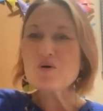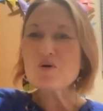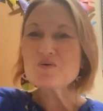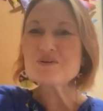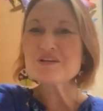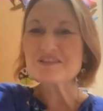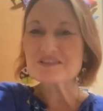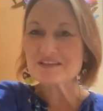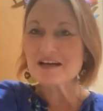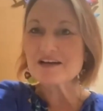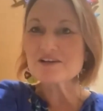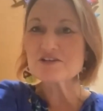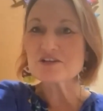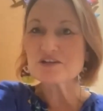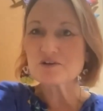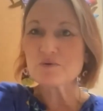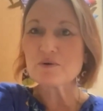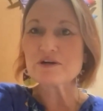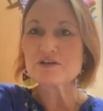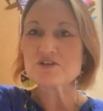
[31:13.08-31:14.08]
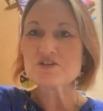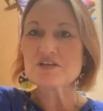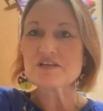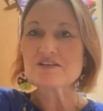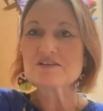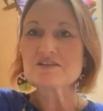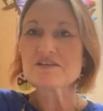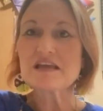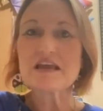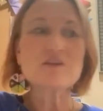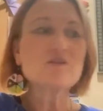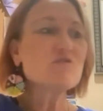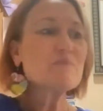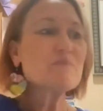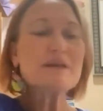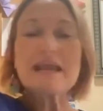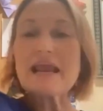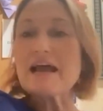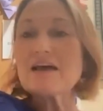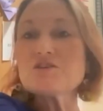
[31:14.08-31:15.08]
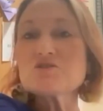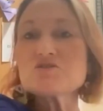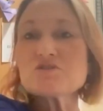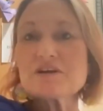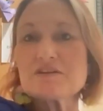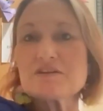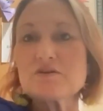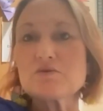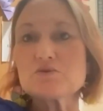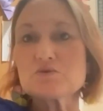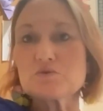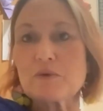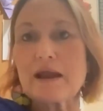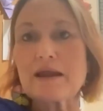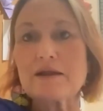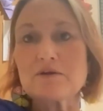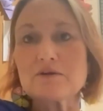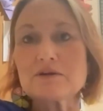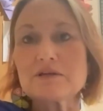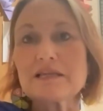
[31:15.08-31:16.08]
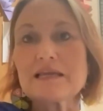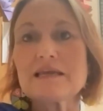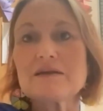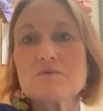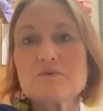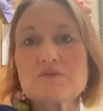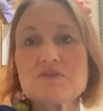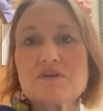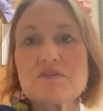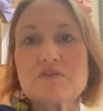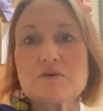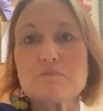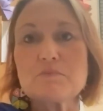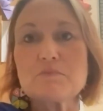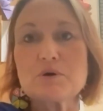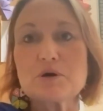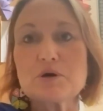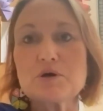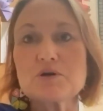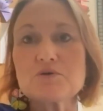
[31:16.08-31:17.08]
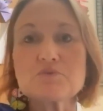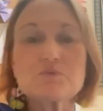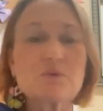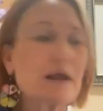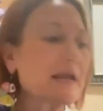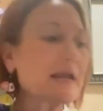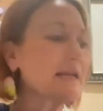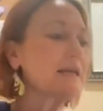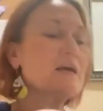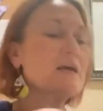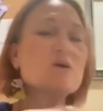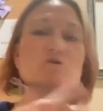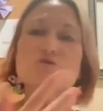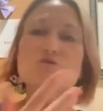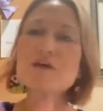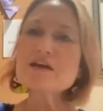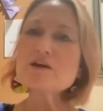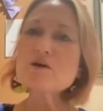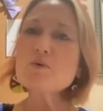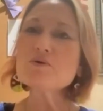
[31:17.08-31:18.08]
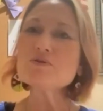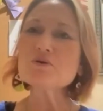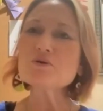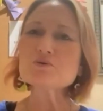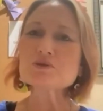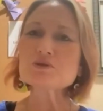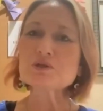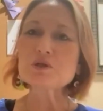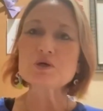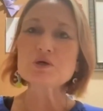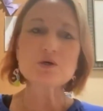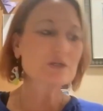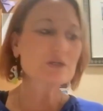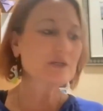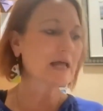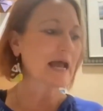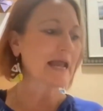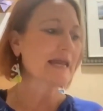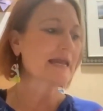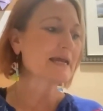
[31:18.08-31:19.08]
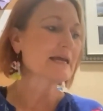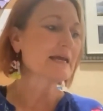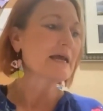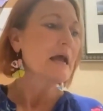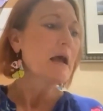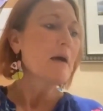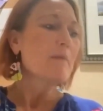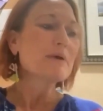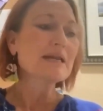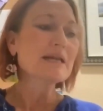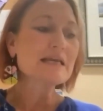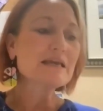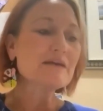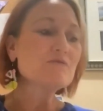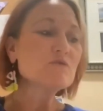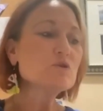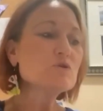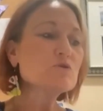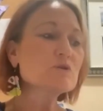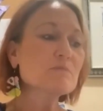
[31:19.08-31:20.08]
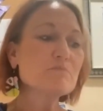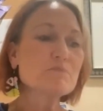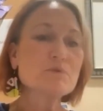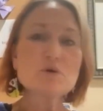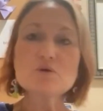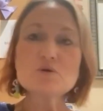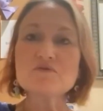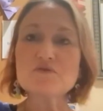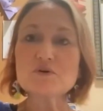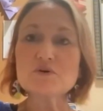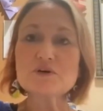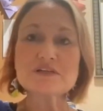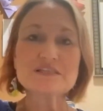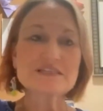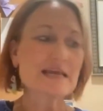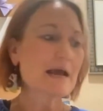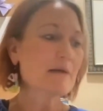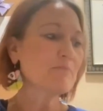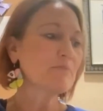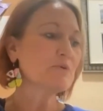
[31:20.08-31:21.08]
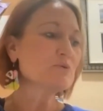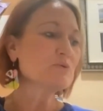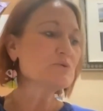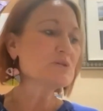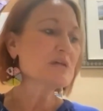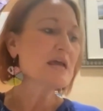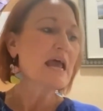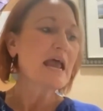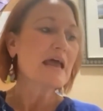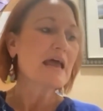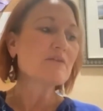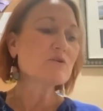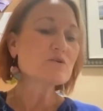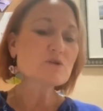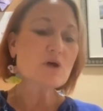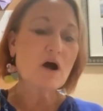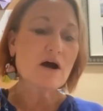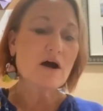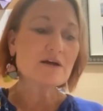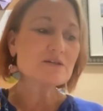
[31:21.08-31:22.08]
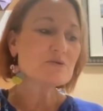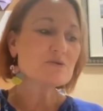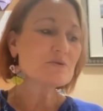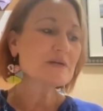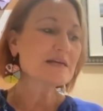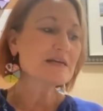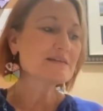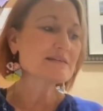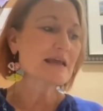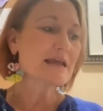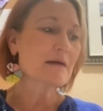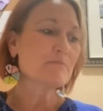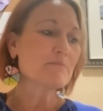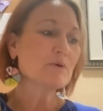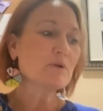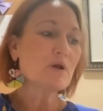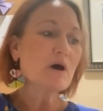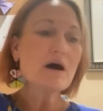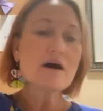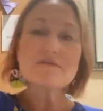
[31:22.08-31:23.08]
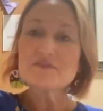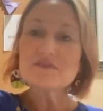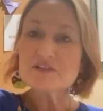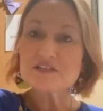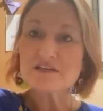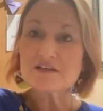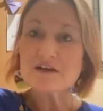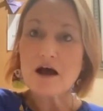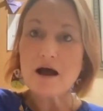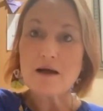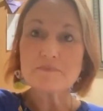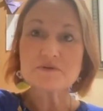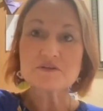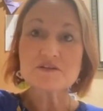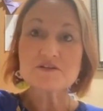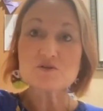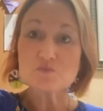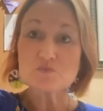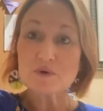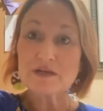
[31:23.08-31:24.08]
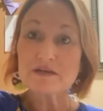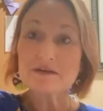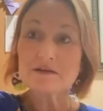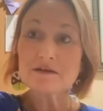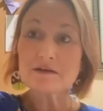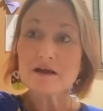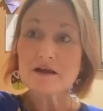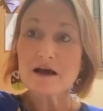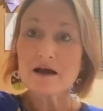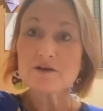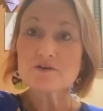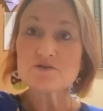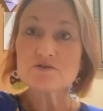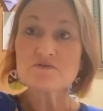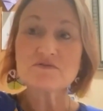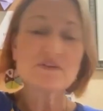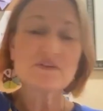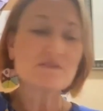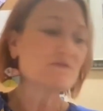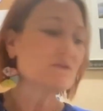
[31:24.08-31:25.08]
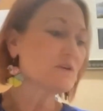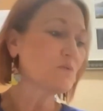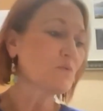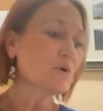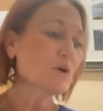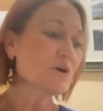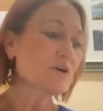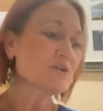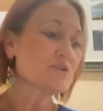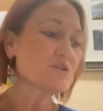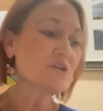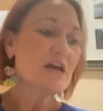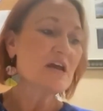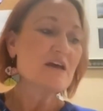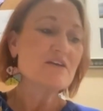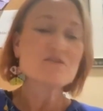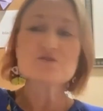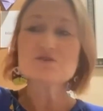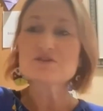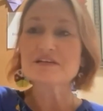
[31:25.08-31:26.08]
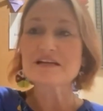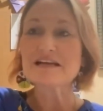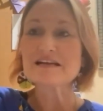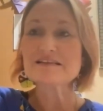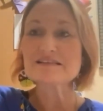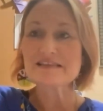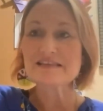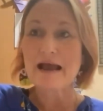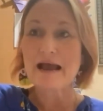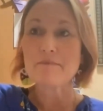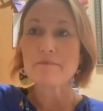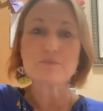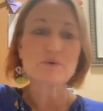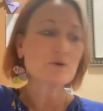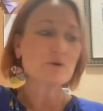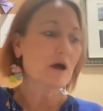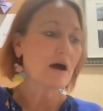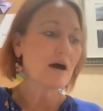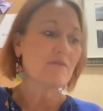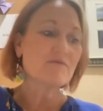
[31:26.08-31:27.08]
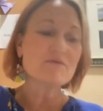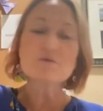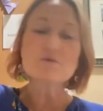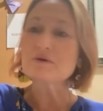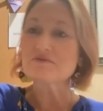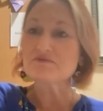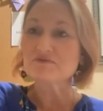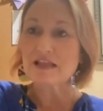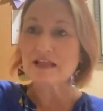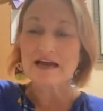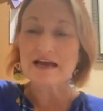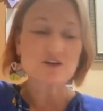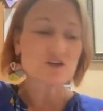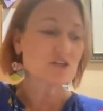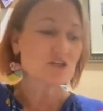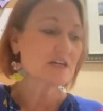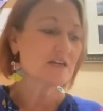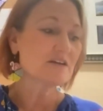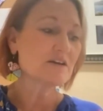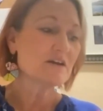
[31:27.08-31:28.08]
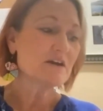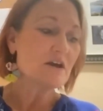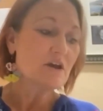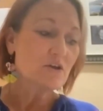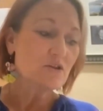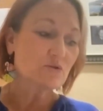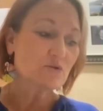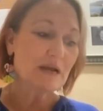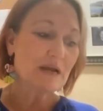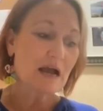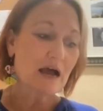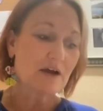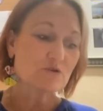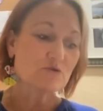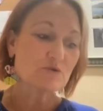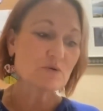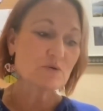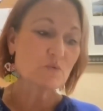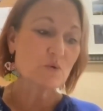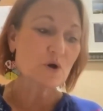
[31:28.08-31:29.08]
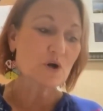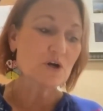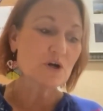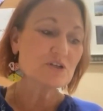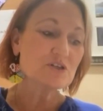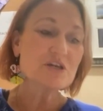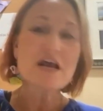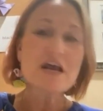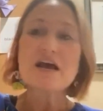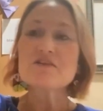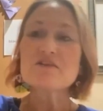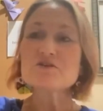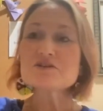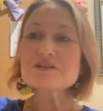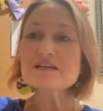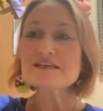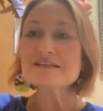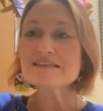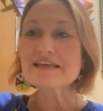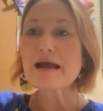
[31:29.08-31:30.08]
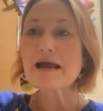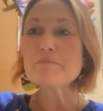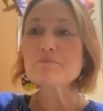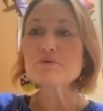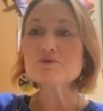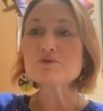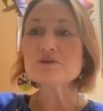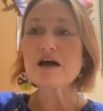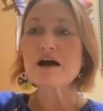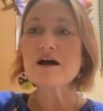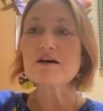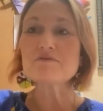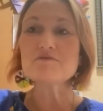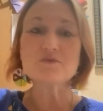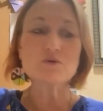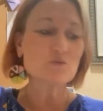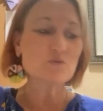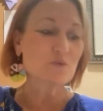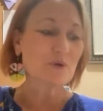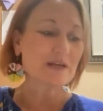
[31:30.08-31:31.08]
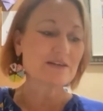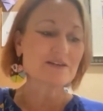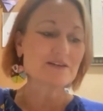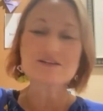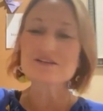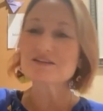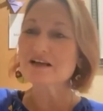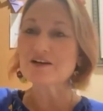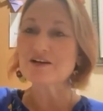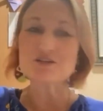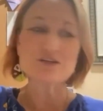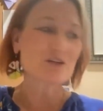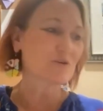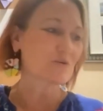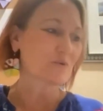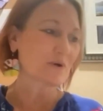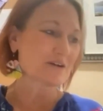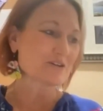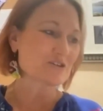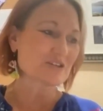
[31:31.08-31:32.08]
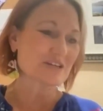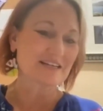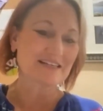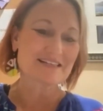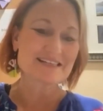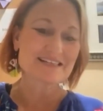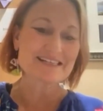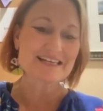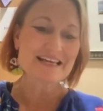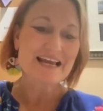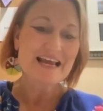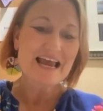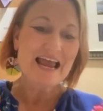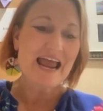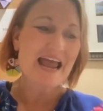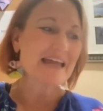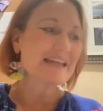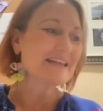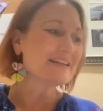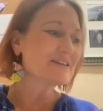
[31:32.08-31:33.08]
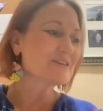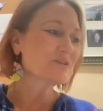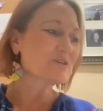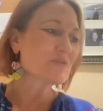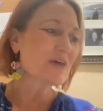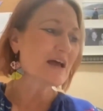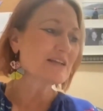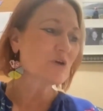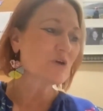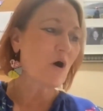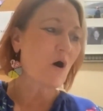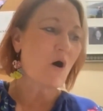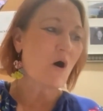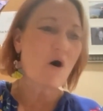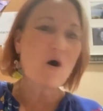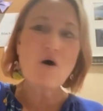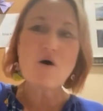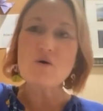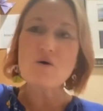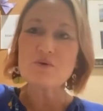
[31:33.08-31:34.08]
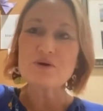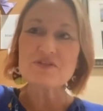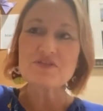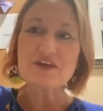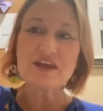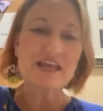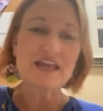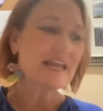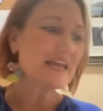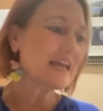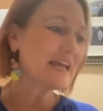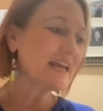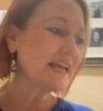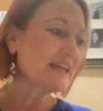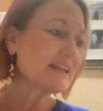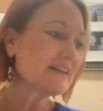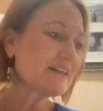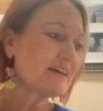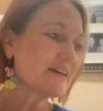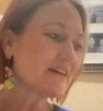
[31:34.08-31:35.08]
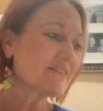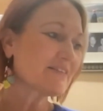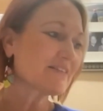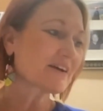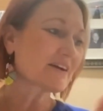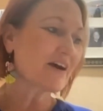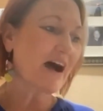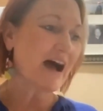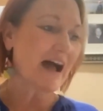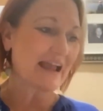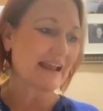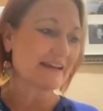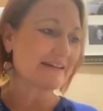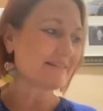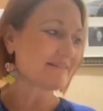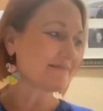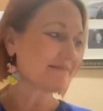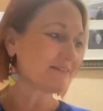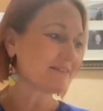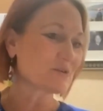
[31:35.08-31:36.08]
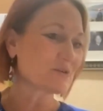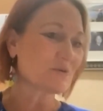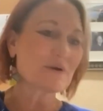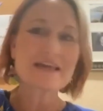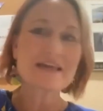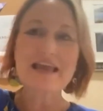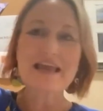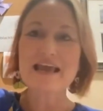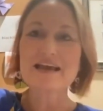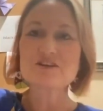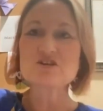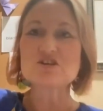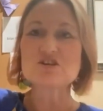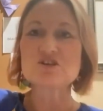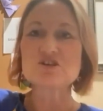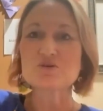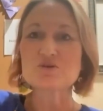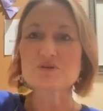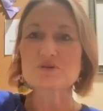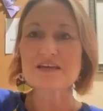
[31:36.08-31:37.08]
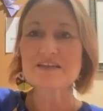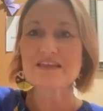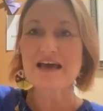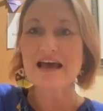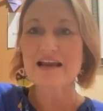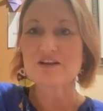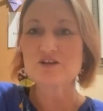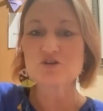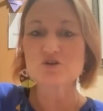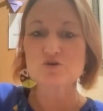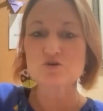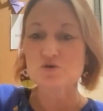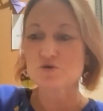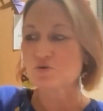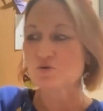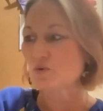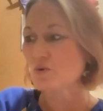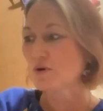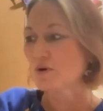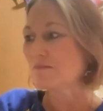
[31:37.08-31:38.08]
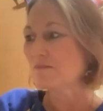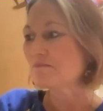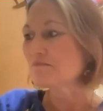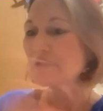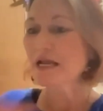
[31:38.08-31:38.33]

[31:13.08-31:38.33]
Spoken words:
own discussion questions, and you've been answering those regularly within the book, right? So they know what those look like, but it gives you some beautiful examples. And there's also an example of a synopsis written 150 words. There's an example of a reflection, 300 words. There's examples of written discussion questions. And so that's all within the guide. So again, just using that as your tool.